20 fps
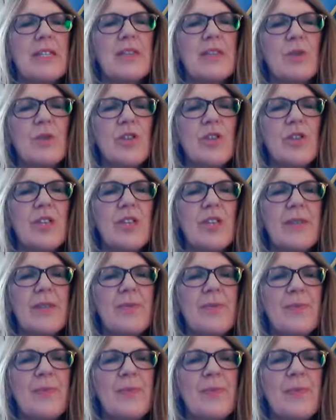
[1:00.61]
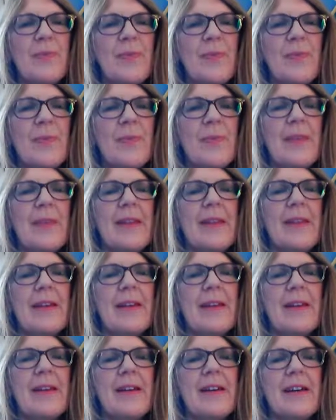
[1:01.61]
is watching?
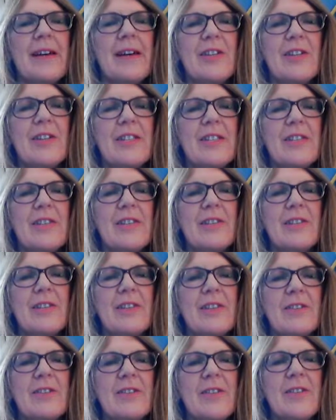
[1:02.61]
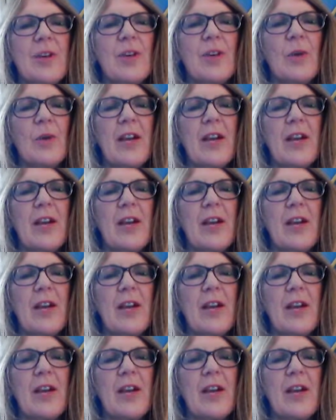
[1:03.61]
I'll just give it a while